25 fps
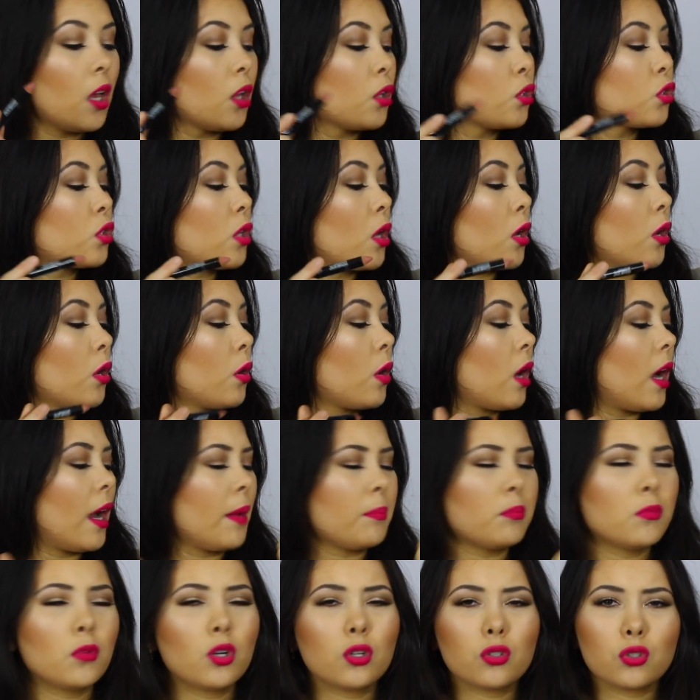So
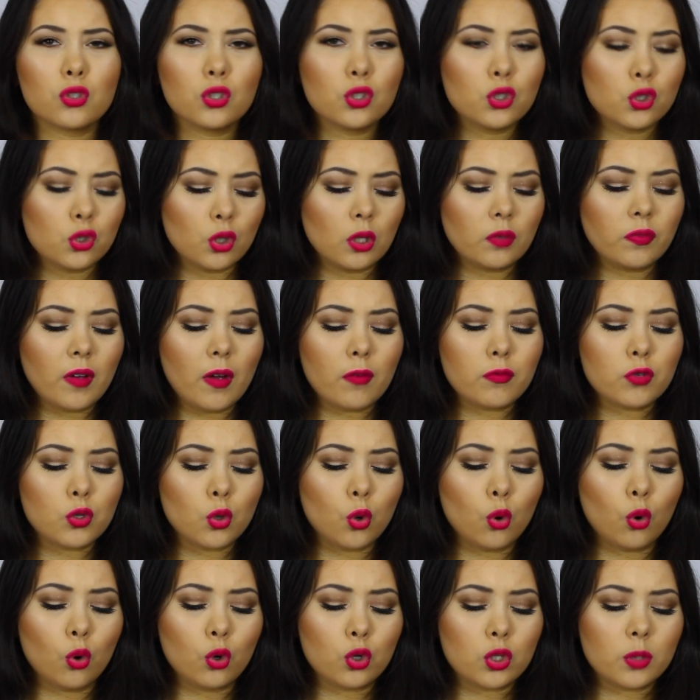I'm not too sure if I've
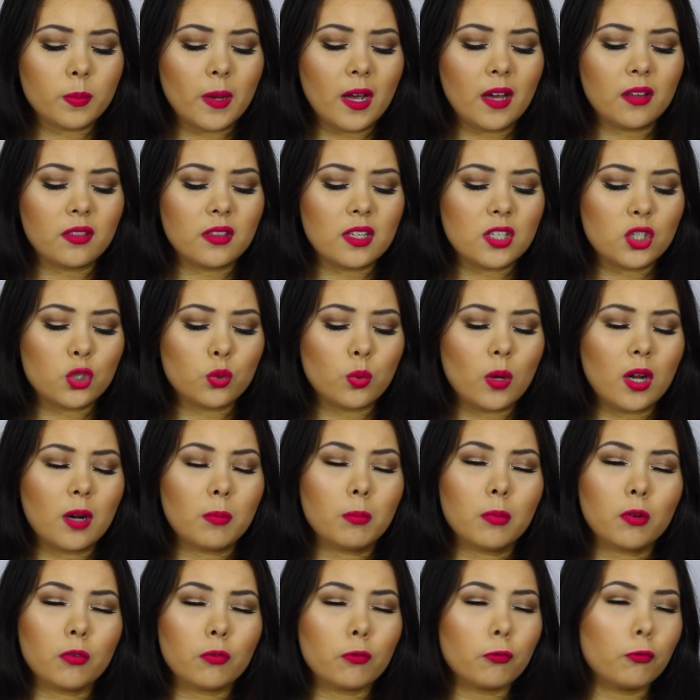talked about this one
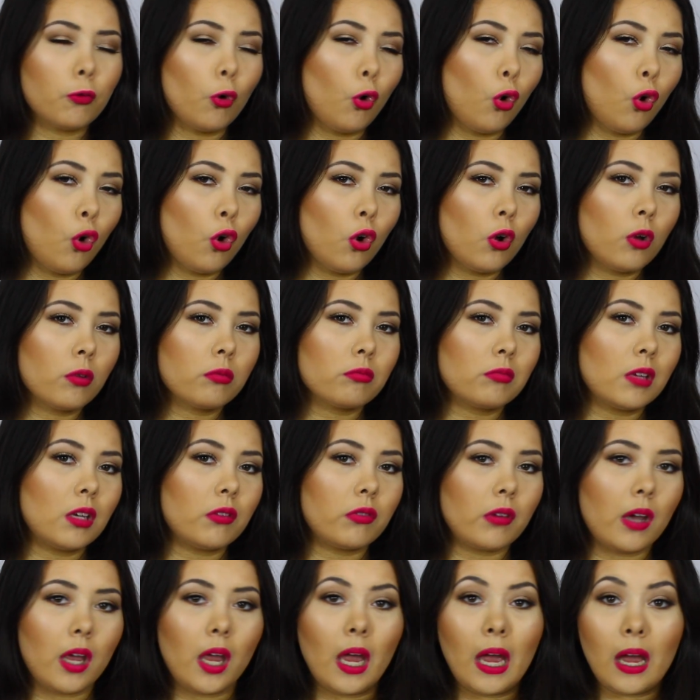before.
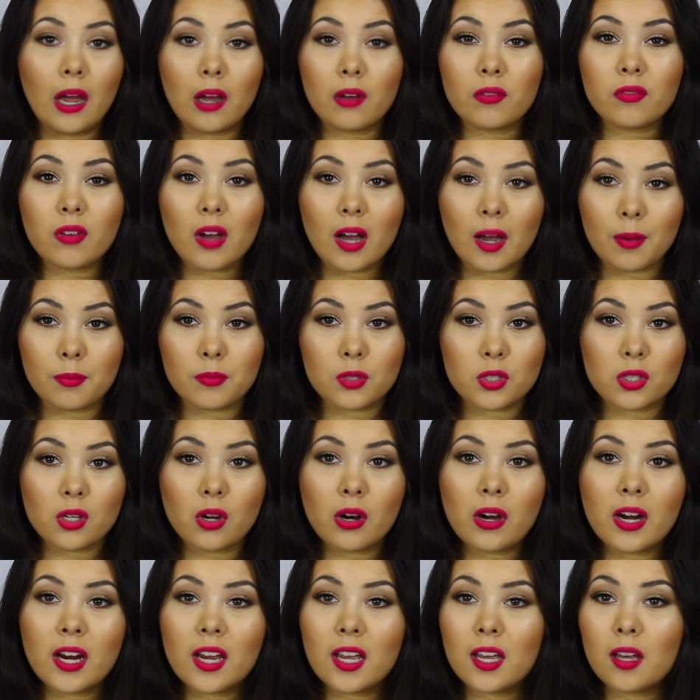If I have, I'm
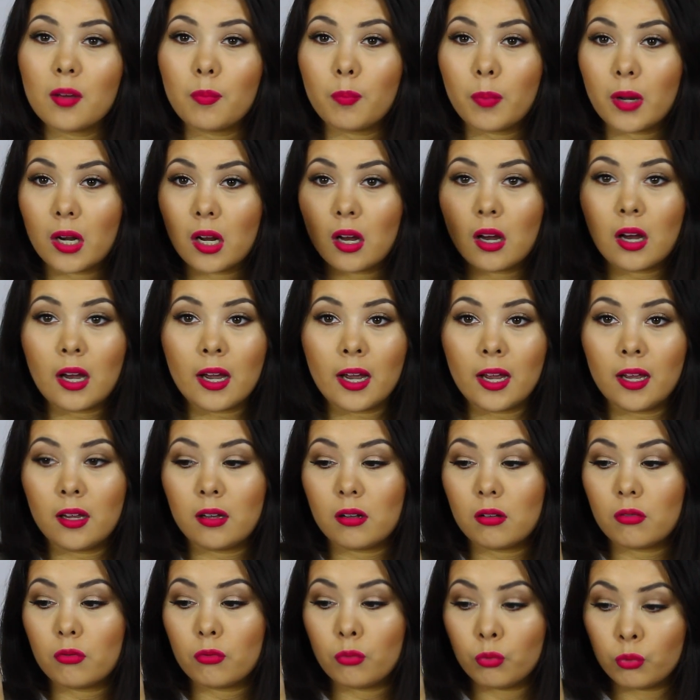sorry, but I
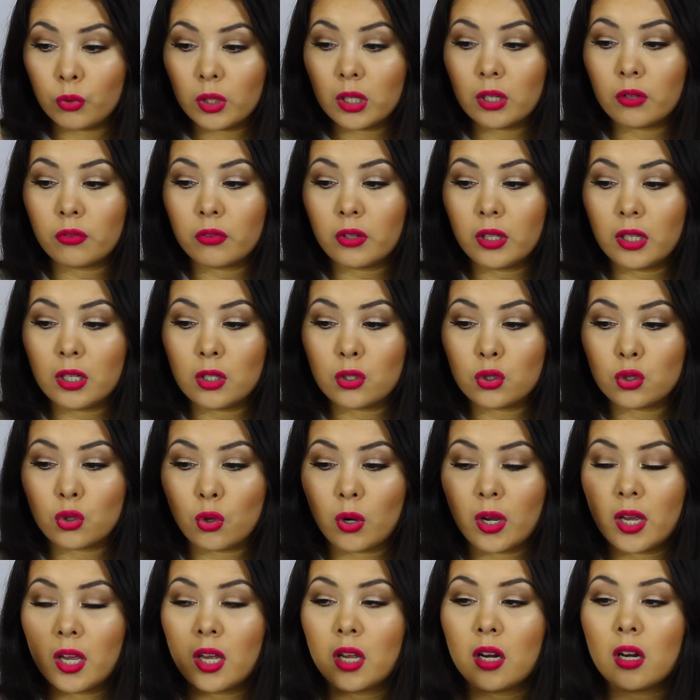really, really
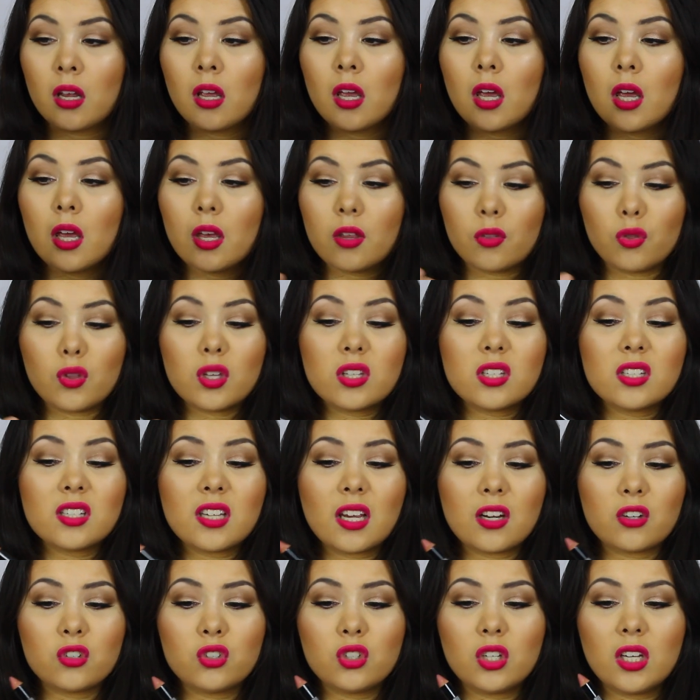enjoy it. This is
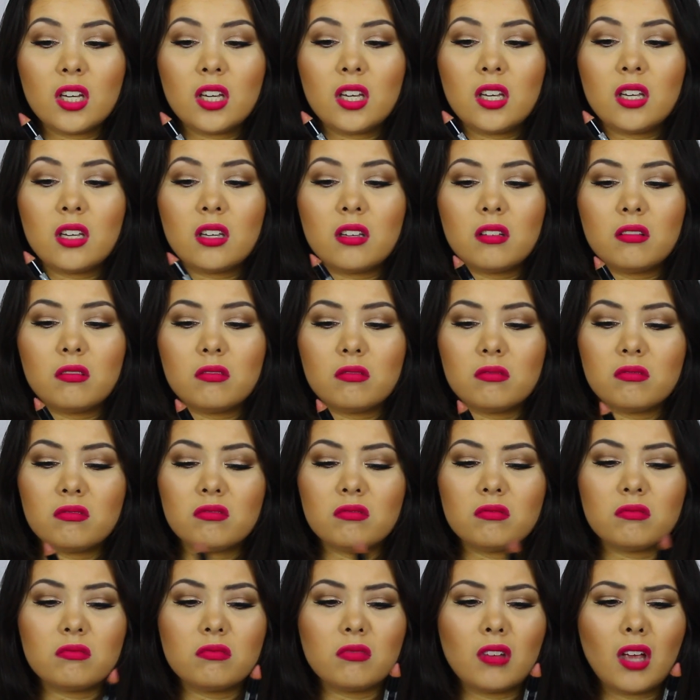actually,
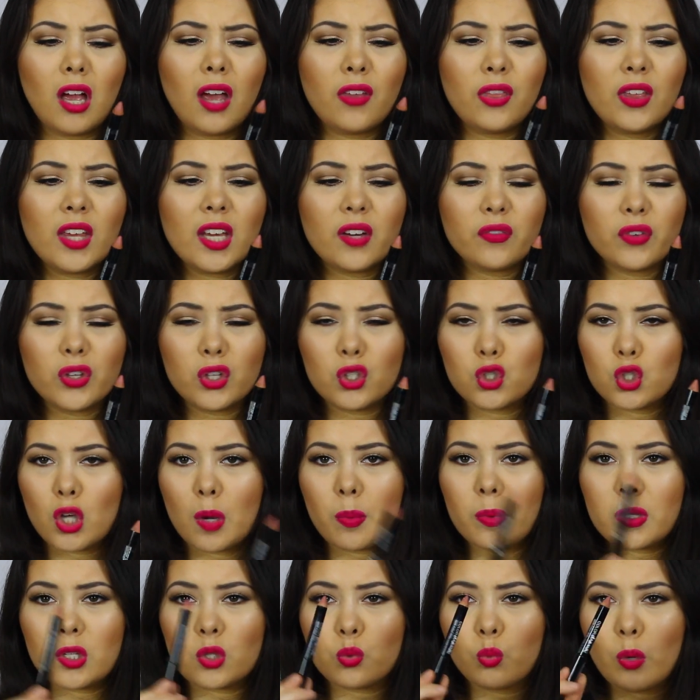I think I've only
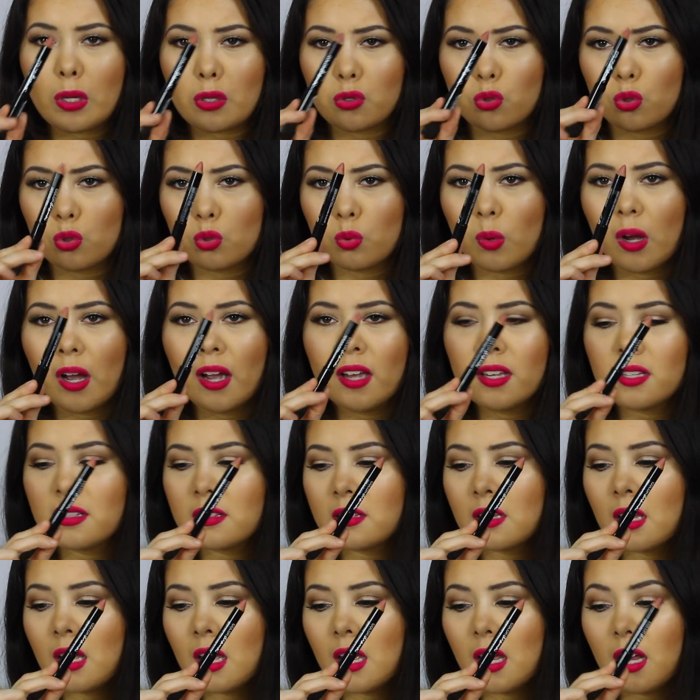sharpened this once or
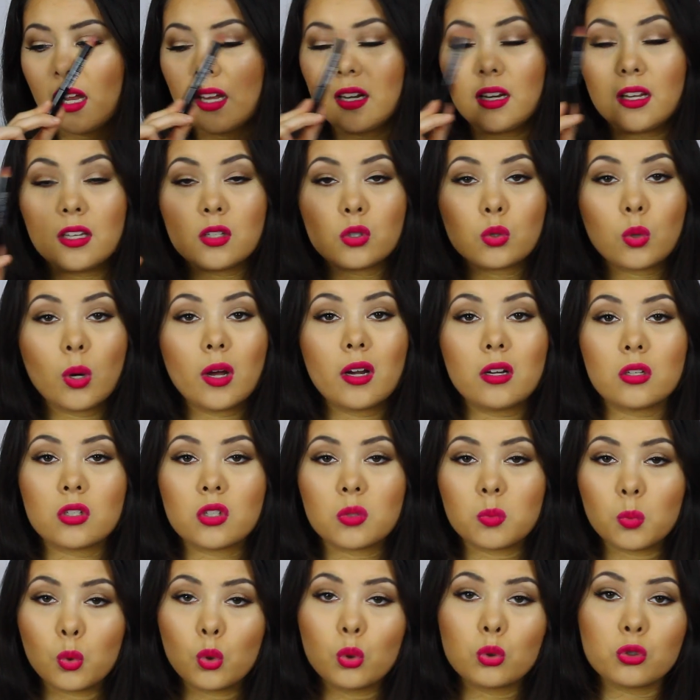twice. It is quite a
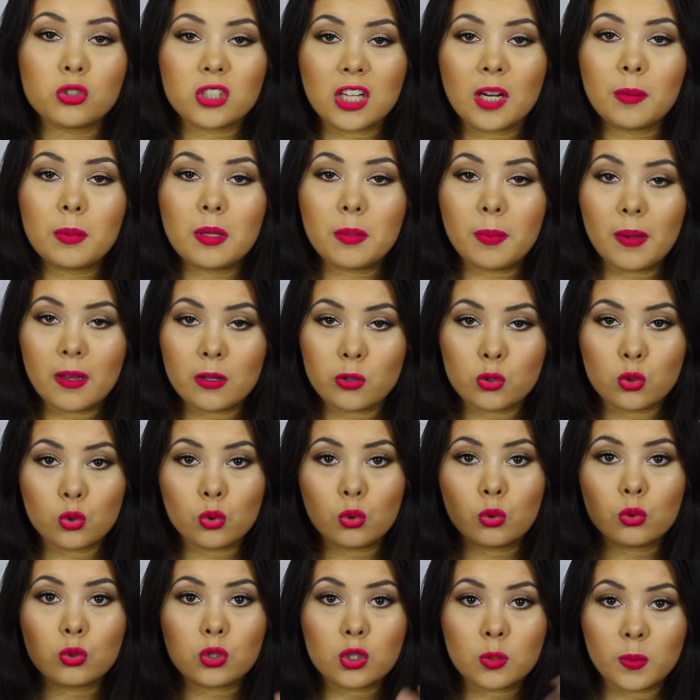small chubby
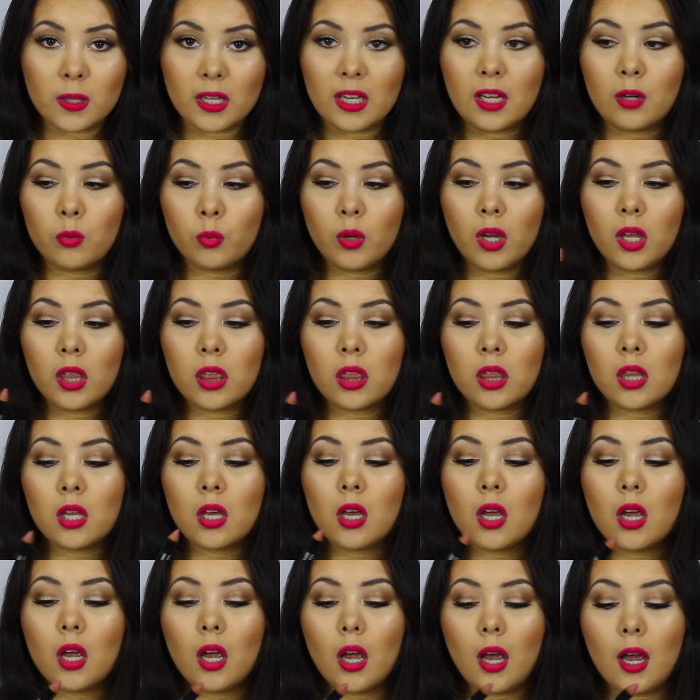pencil to begin with.
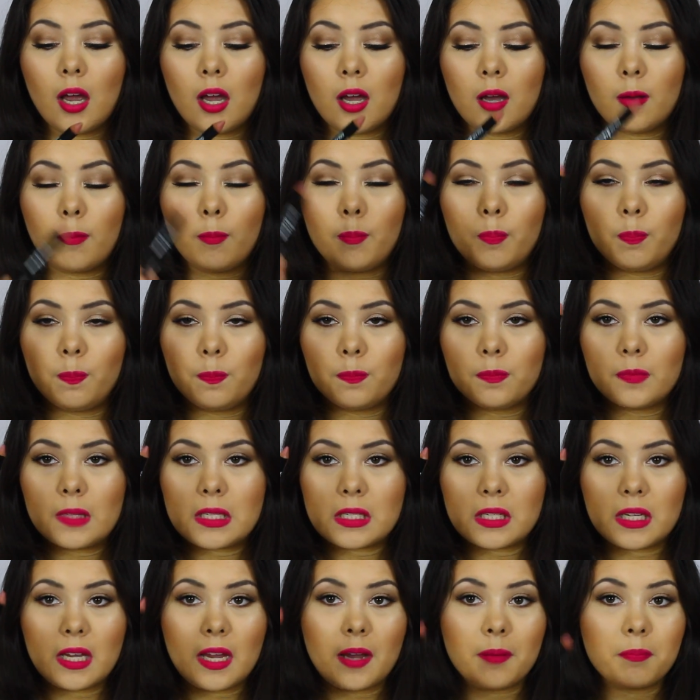Um,
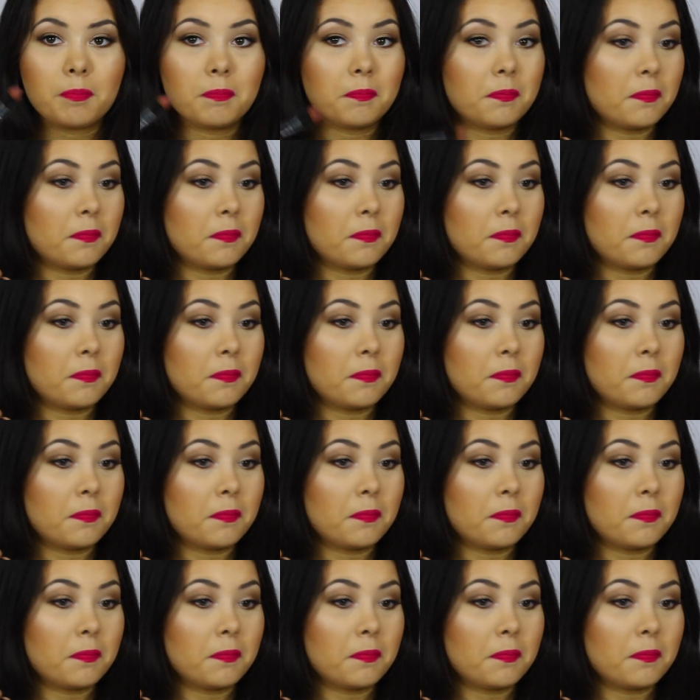so yeah,